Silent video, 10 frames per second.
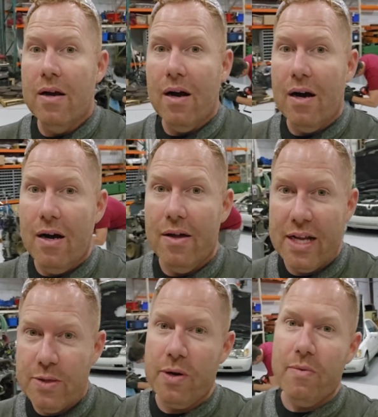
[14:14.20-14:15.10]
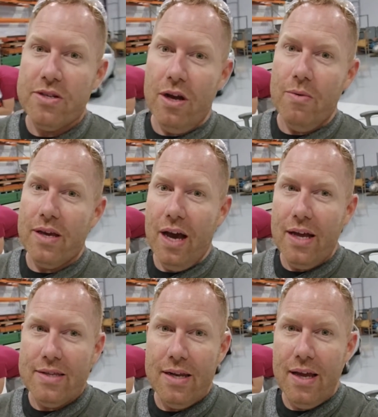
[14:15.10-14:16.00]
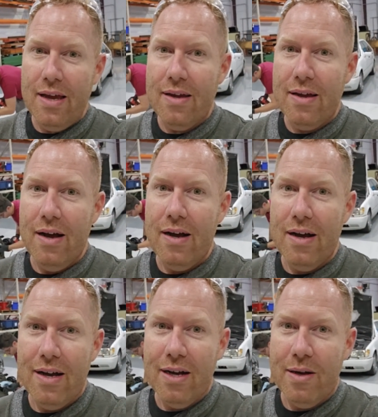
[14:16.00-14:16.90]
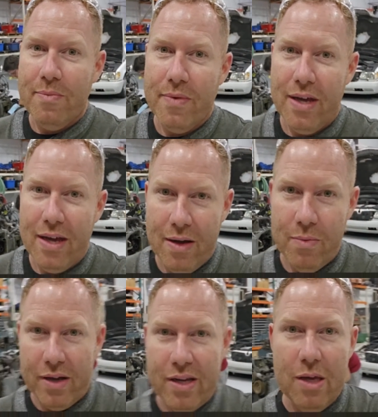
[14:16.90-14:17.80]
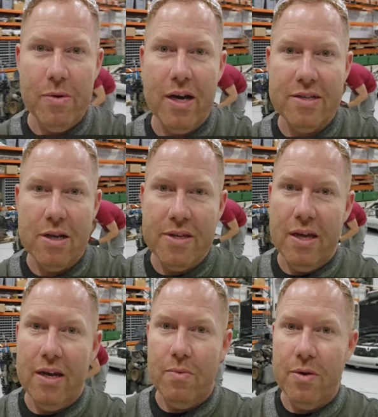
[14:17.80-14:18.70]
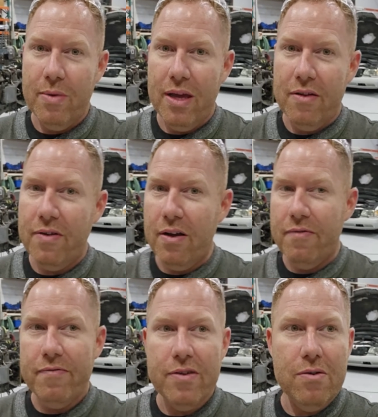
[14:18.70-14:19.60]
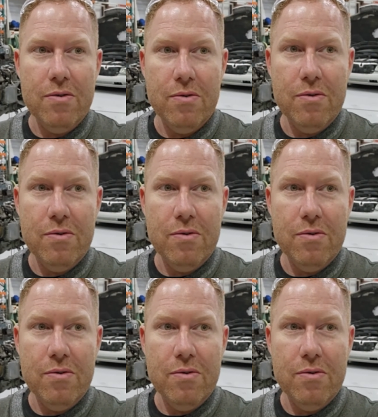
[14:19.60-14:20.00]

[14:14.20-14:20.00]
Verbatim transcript: uh, that's pretty much all we got today. Um, and we're going to keep you guys updated. We made a, a few.